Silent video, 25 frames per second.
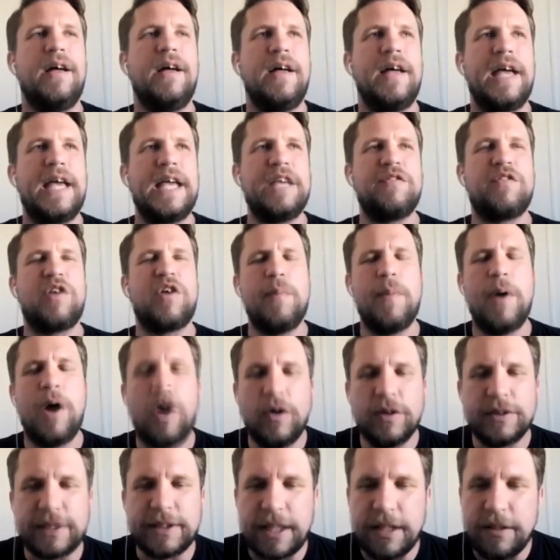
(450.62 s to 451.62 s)
either I'm
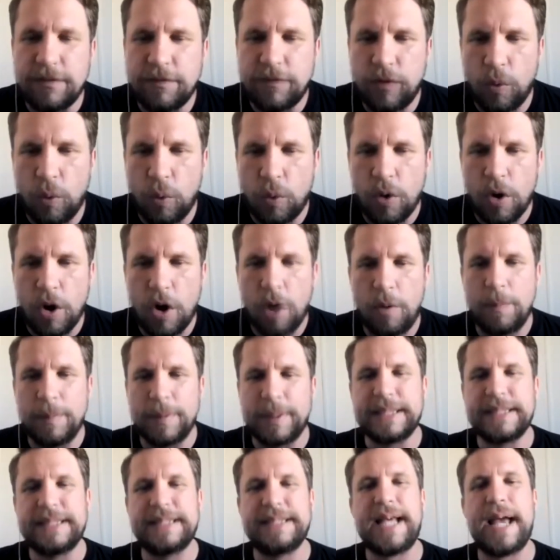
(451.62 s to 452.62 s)
asking for or I'm
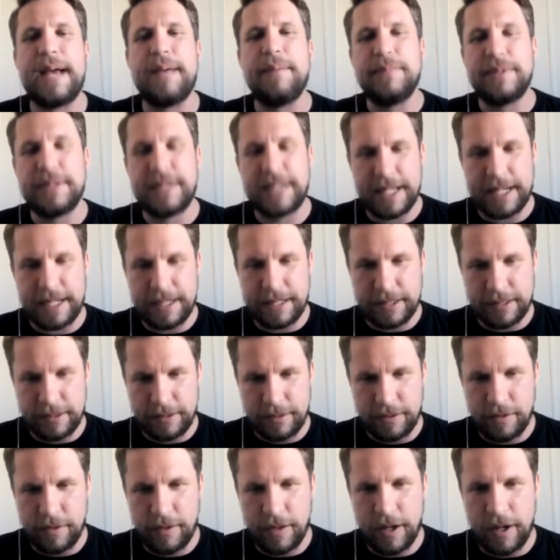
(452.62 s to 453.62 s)
accepting
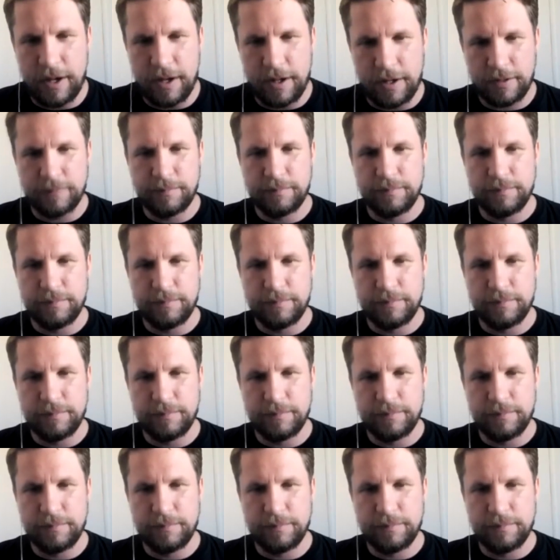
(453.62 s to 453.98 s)
the